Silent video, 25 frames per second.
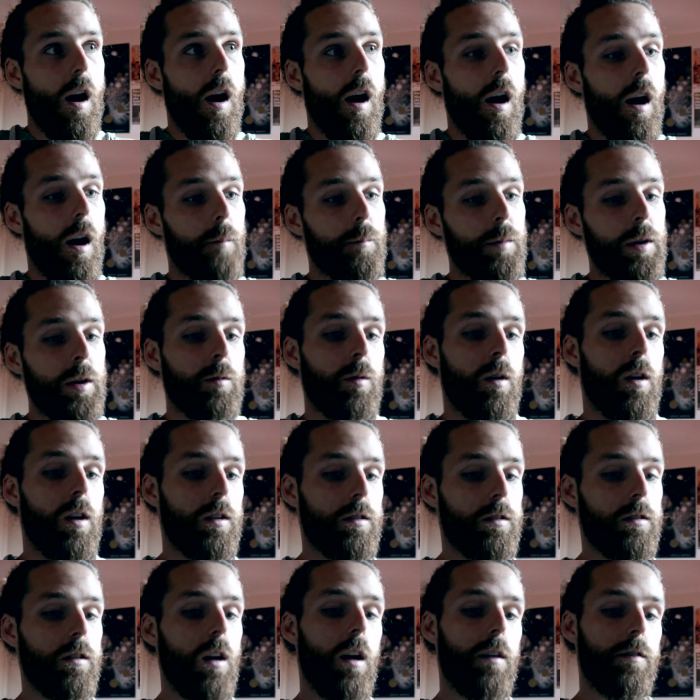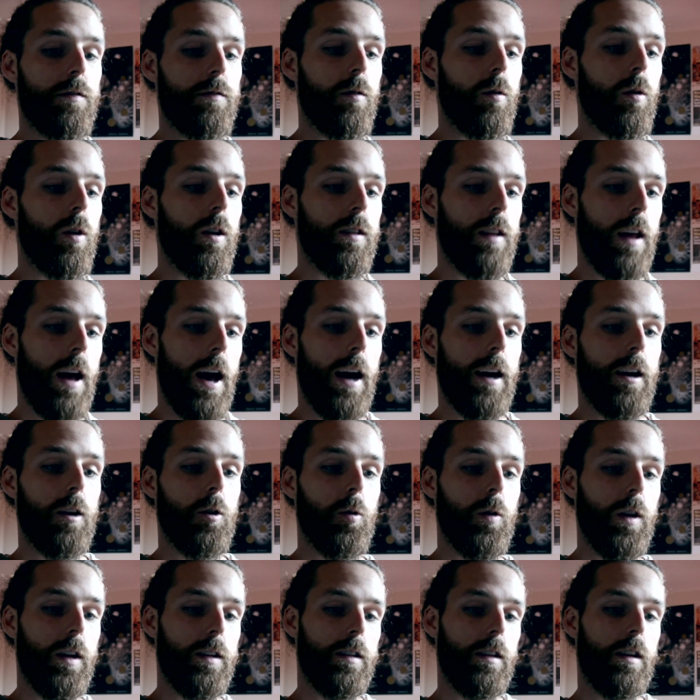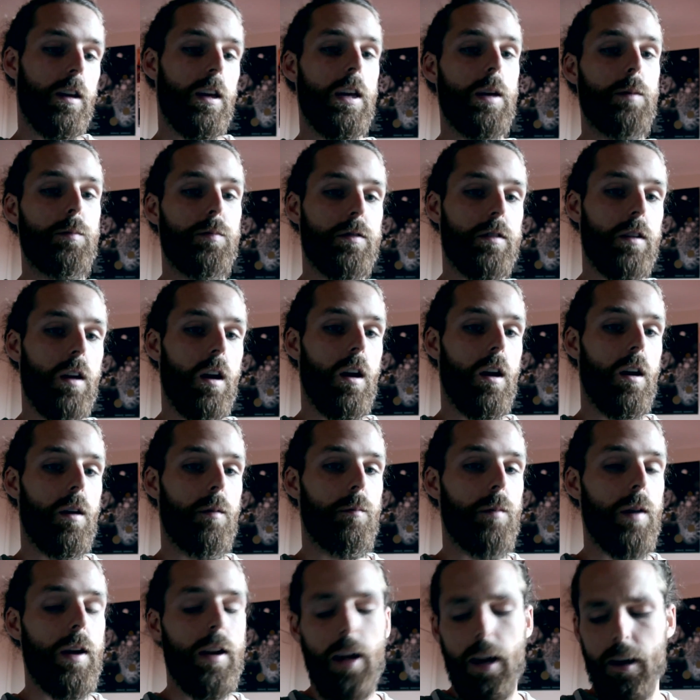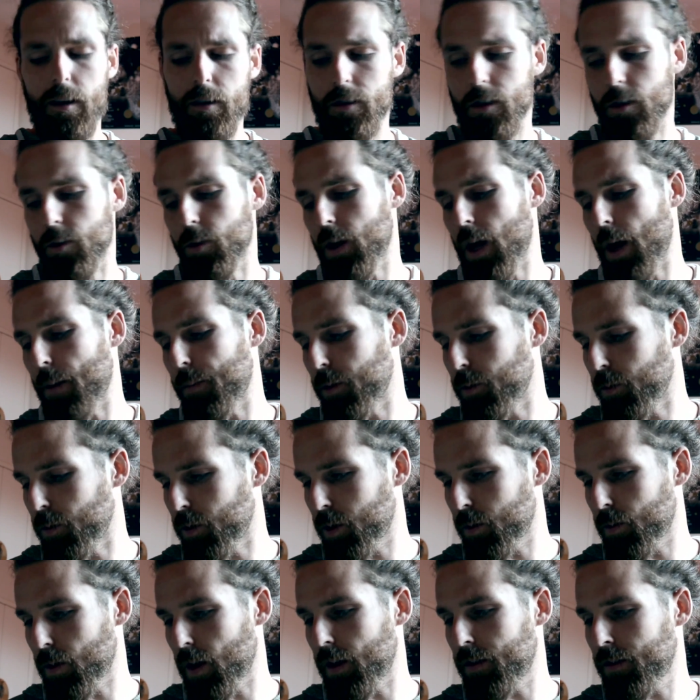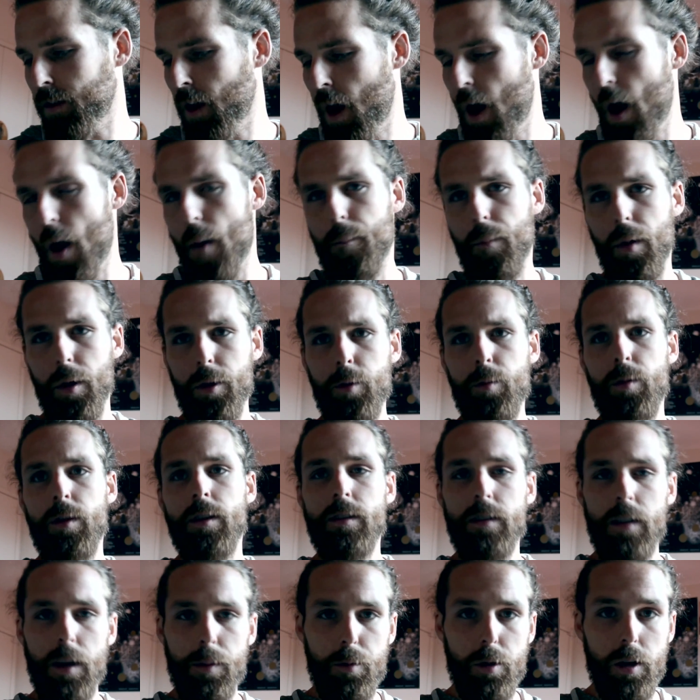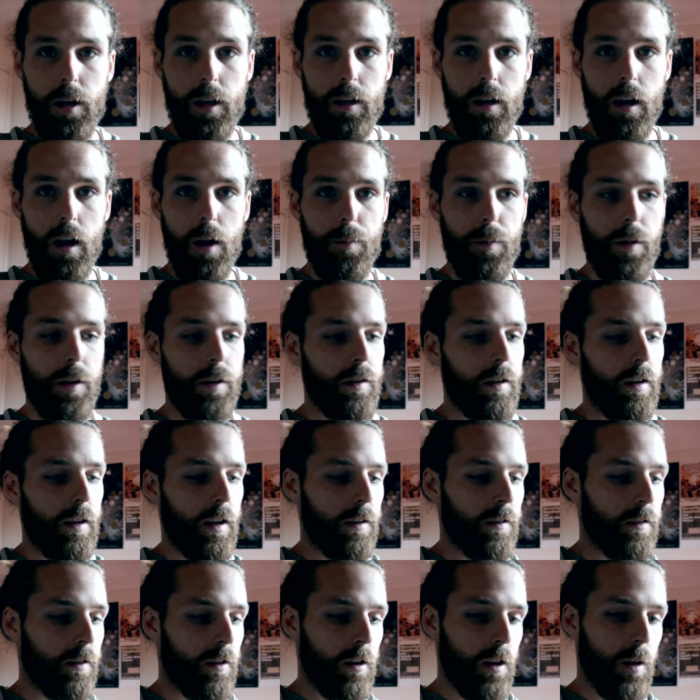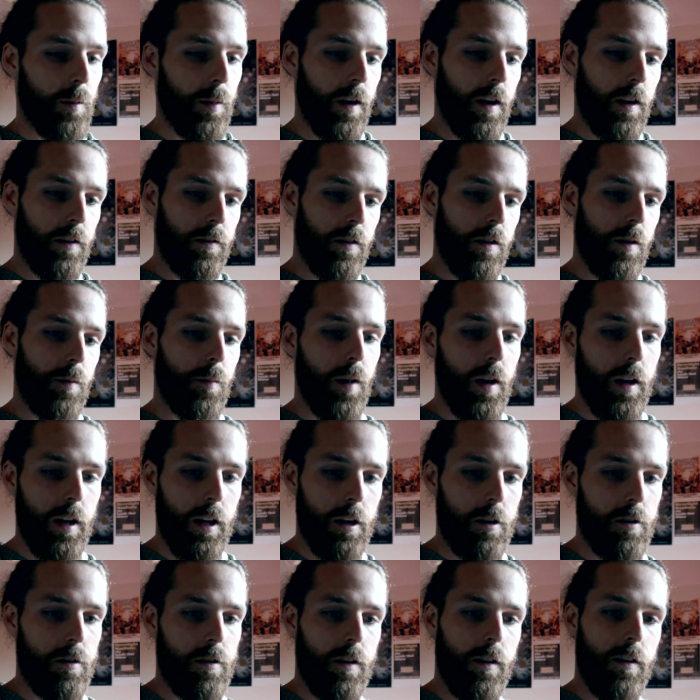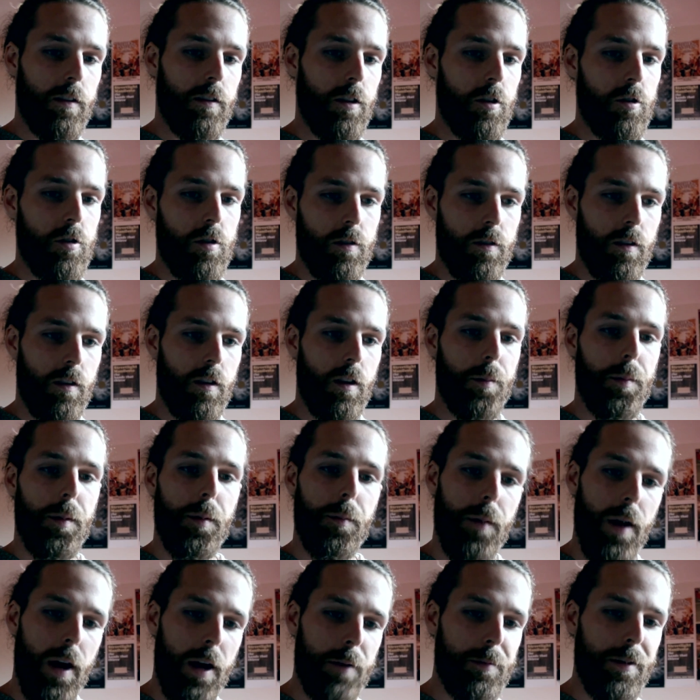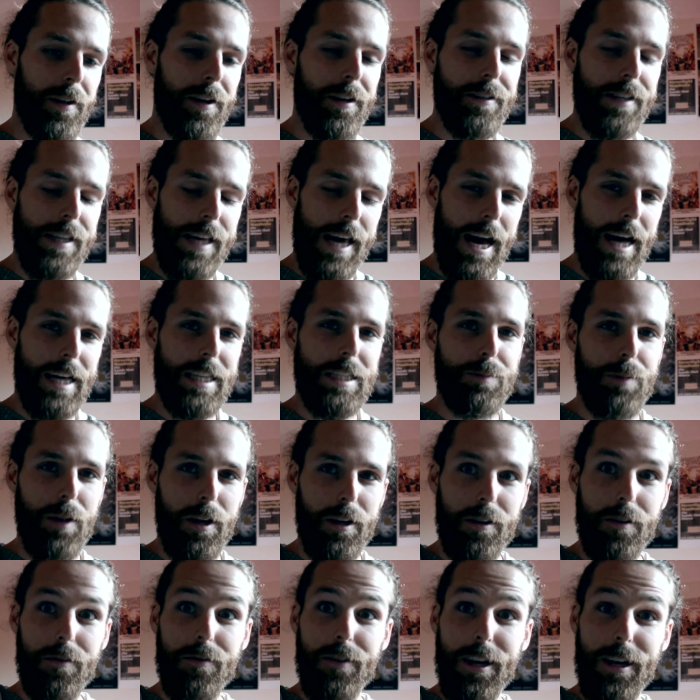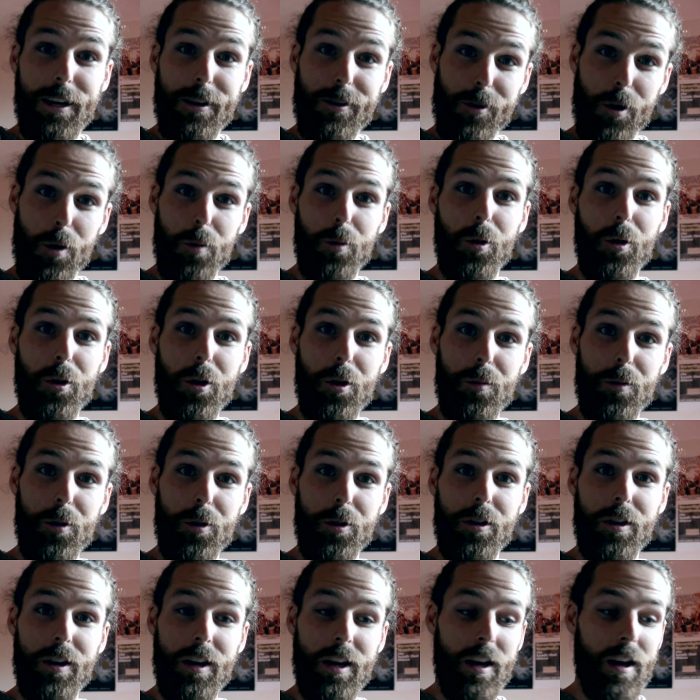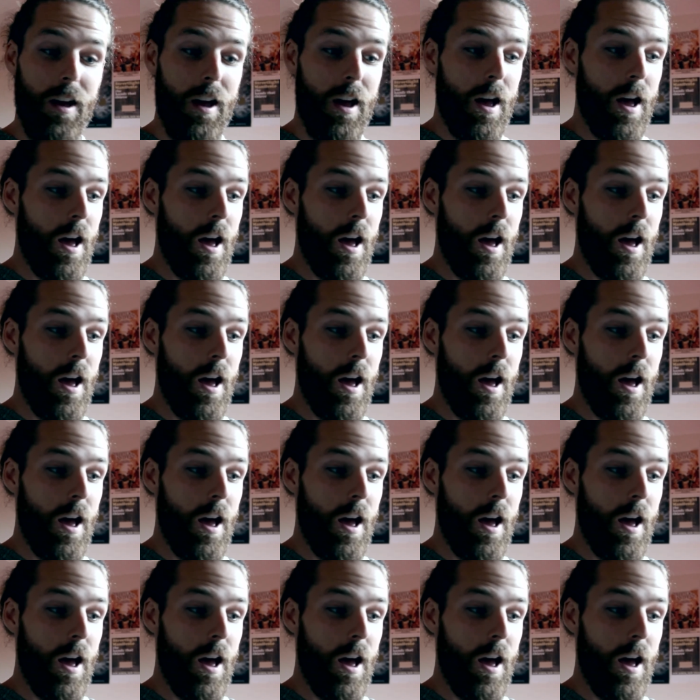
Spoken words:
Meanwhile, a soft fork, the hacker would get to keep some, and I don't know what happened with the rest. But the reason I bring it up isn't necessarily because of the money or the decisions that need to be made, because of the aspect of like global community.